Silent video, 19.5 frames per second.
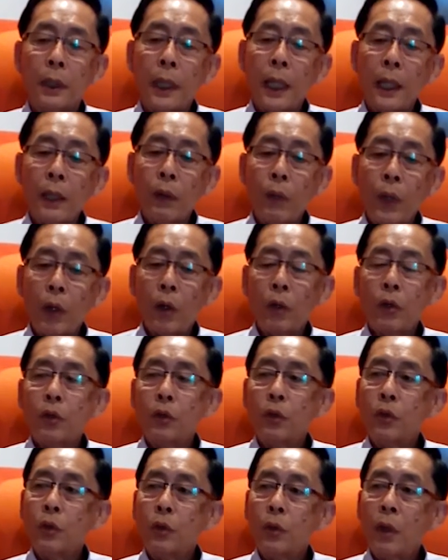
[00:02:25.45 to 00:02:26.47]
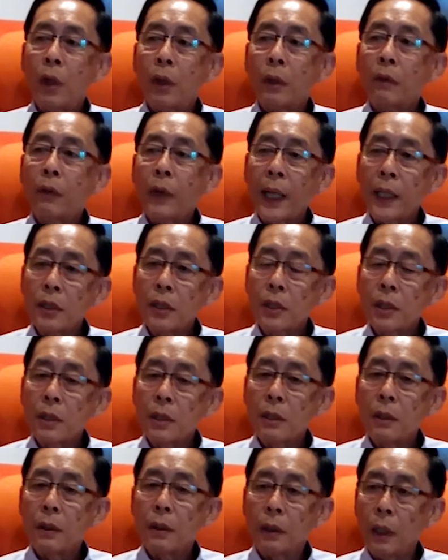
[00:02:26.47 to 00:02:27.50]
Then they went on to do on
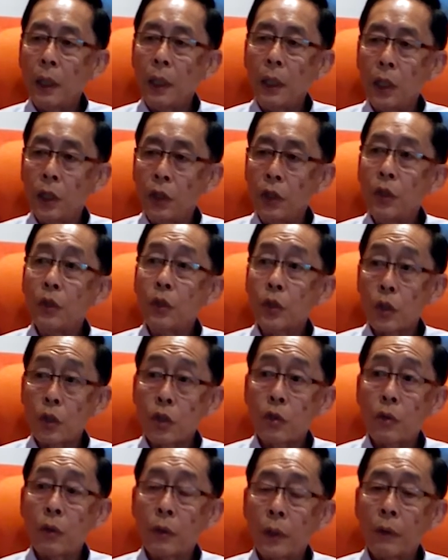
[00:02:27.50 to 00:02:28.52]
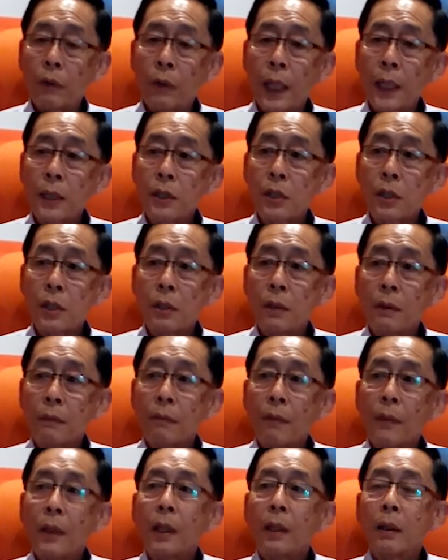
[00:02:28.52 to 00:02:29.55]
rats, induced stroke in rats.
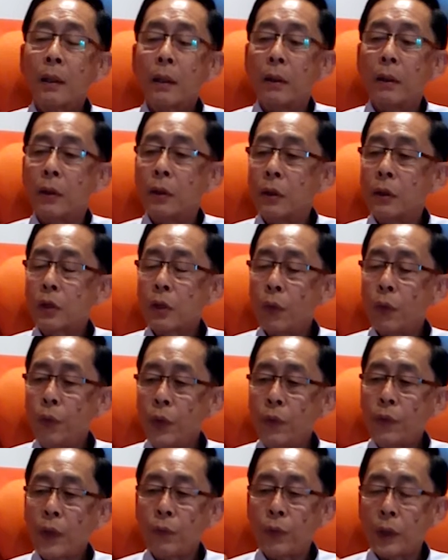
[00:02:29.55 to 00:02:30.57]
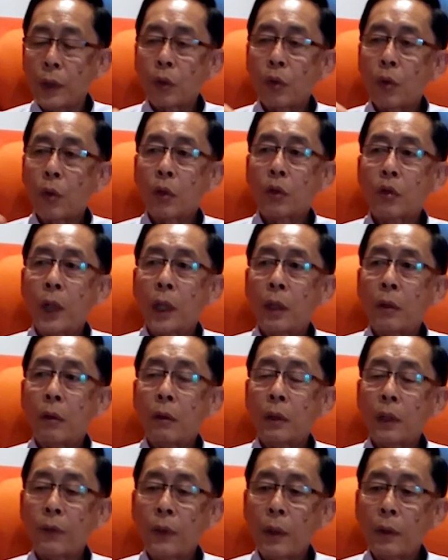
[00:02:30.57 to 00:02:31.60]
So with and without
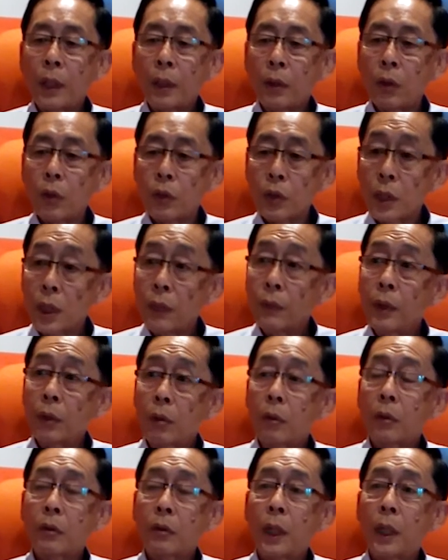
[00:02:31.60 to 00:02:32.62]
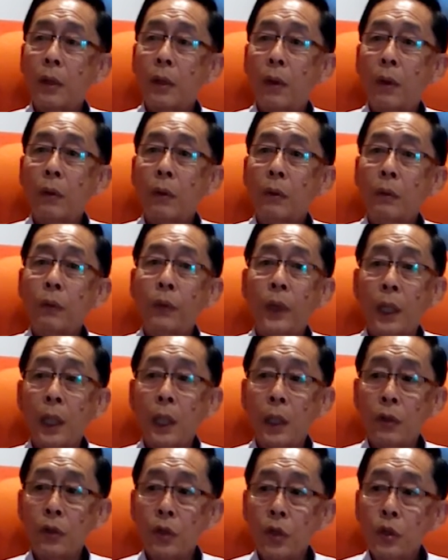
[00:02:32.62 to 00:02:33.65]
tocotrienol, they found that those given tocotrienol, when
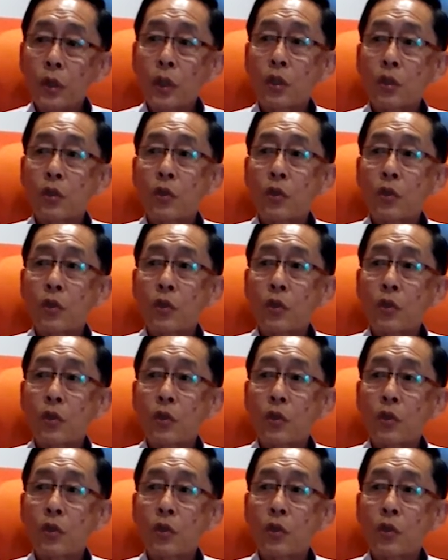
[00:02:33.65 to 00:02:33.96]
they induce